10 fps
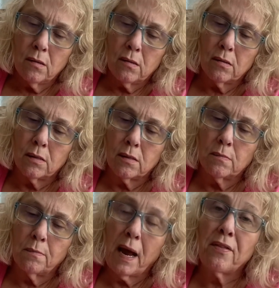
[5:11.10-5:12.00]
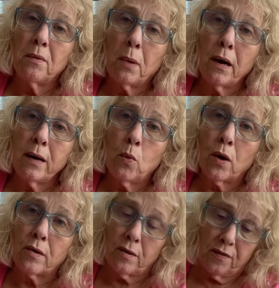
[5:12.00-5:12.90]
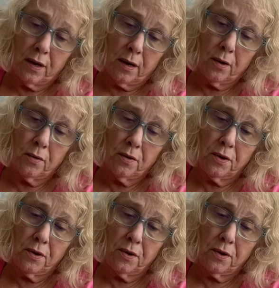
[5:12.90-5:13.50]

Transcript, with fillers: uh, Bath and Body Works videos,